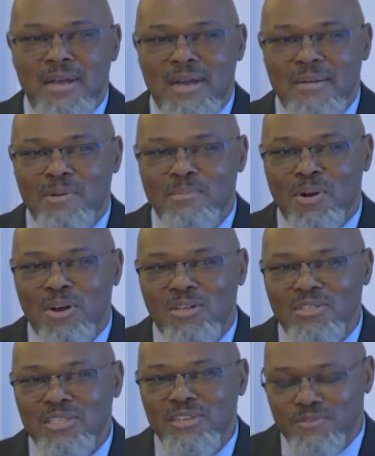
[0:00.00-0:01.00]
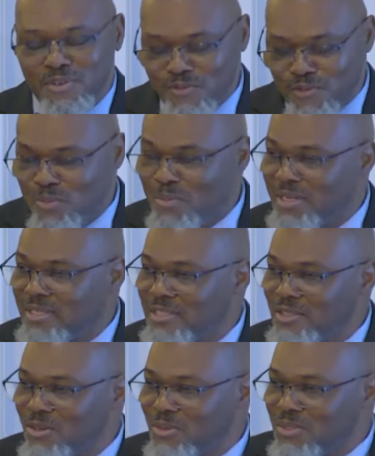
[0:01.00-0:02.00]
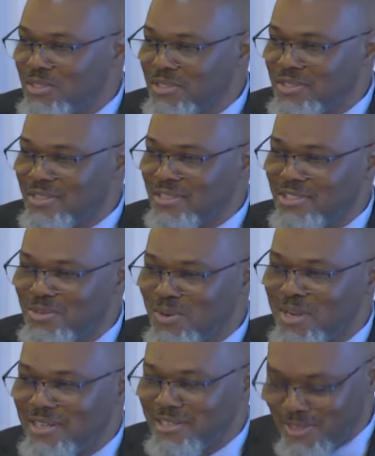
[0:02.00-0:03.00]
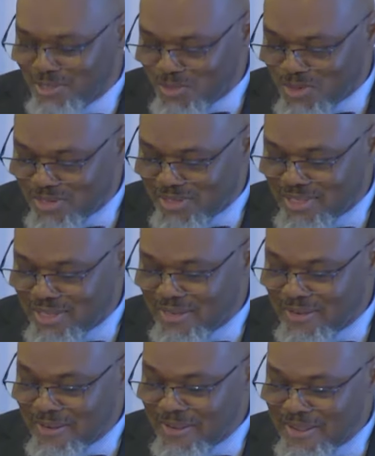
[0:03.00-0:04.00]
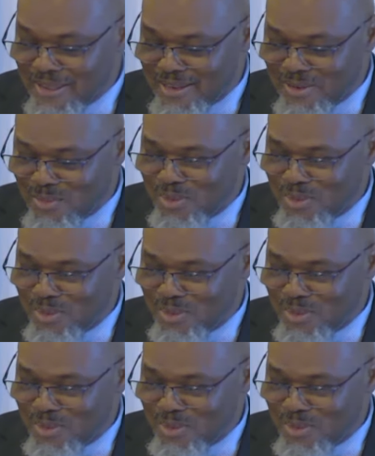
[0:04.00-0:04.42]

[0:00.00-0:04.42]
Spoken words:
I'm going to pause here for a few minutes so Sister Sharonda can do her thing, and then we'll